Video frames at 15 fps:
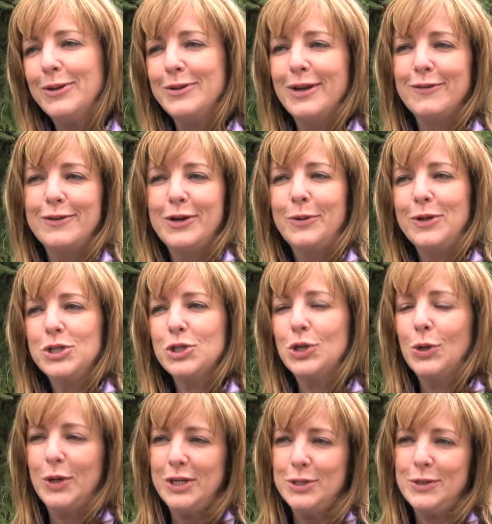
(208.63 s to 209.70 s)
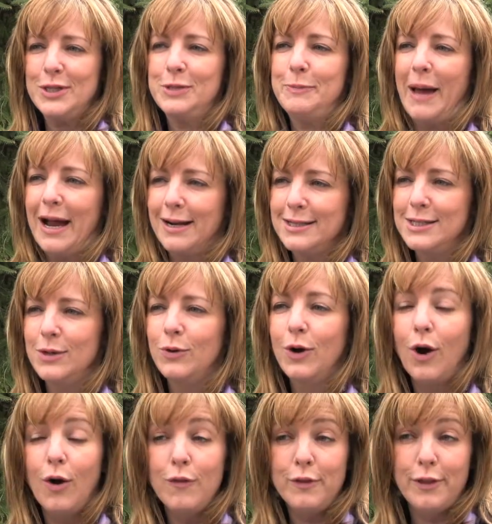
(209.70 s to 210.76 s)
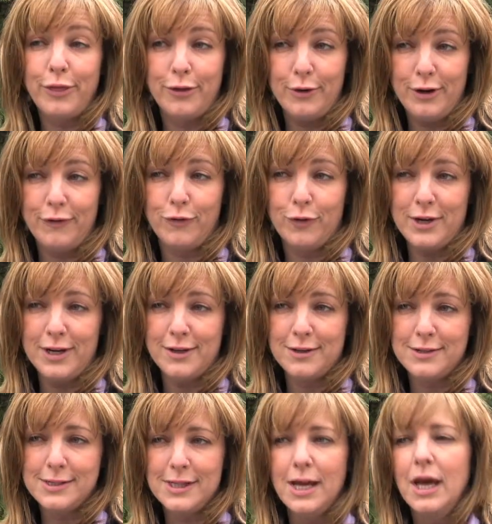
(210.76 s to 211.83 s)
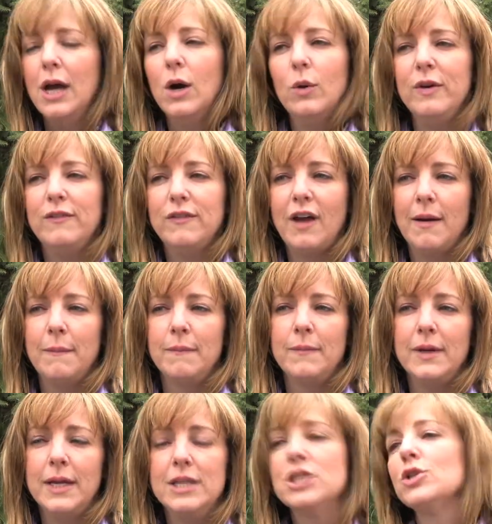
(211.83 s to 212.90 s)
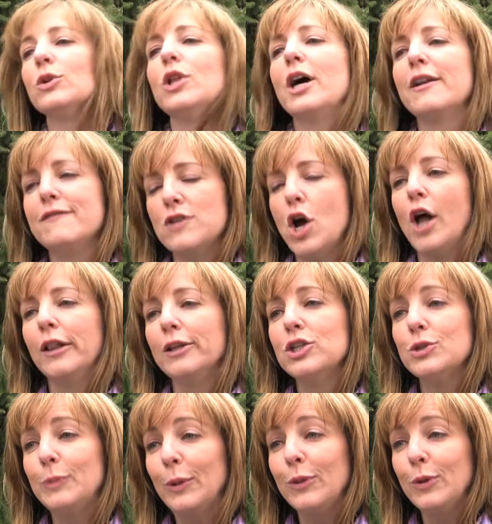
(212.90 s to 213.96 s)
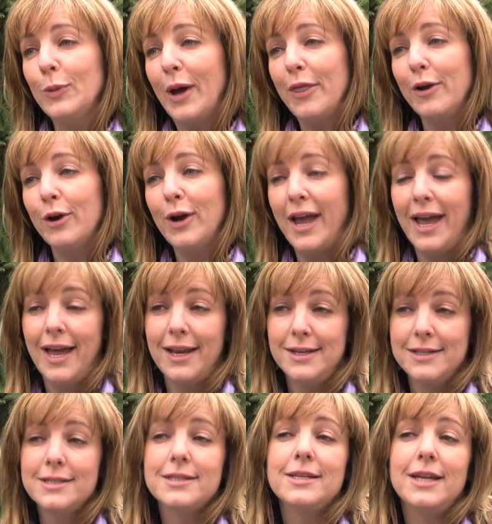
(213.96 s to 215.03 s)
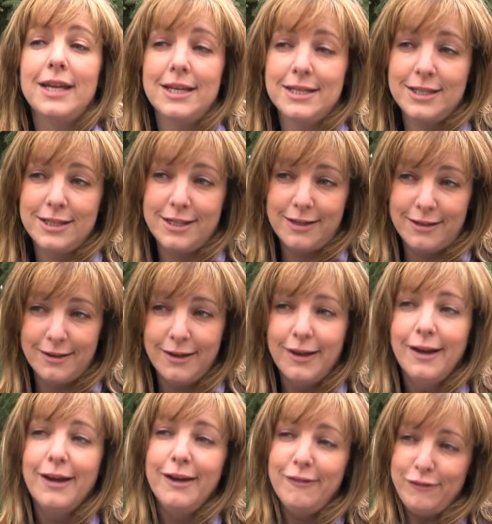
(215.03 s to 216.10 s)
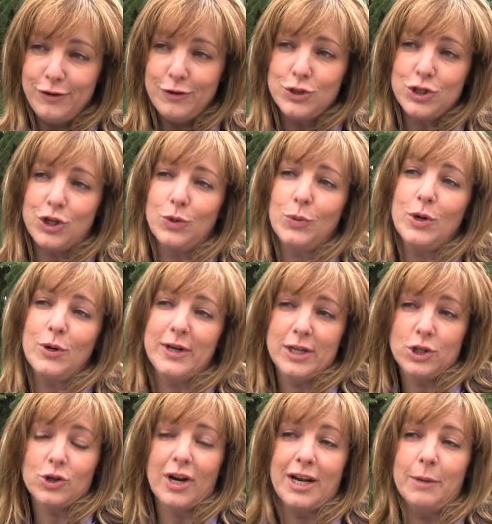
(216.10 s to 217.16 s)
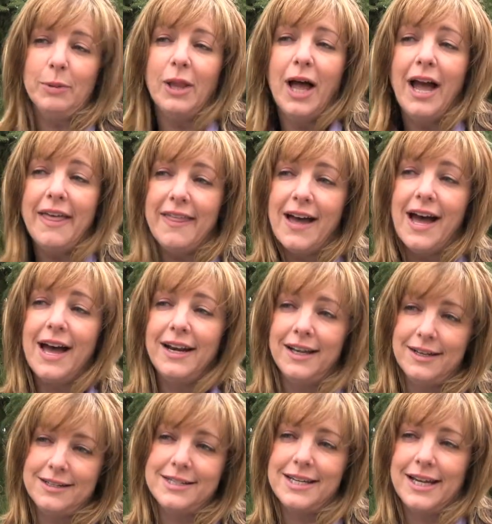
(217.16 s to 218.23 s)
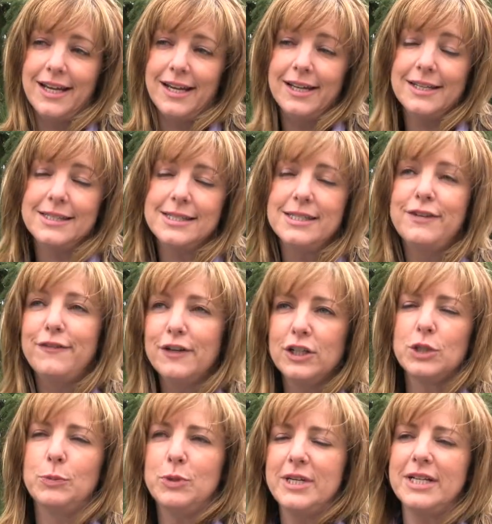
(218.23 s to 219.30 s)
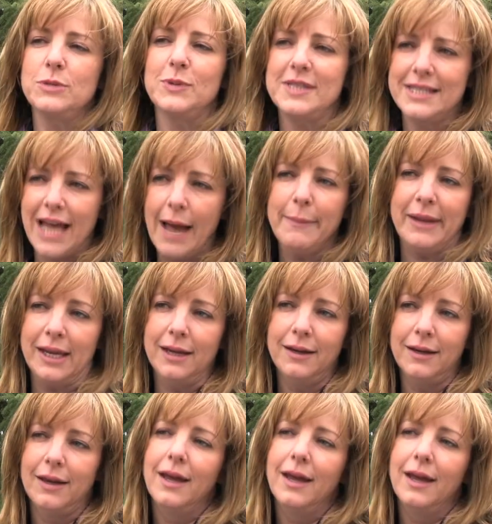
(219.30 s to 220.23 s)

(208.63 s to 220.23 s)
You never know what you're going to expect. So over the 34 years, we've come into a lot of knowledge about the weather, and into the future, we're going to try and apply that, and it's difficult to predict what's coming.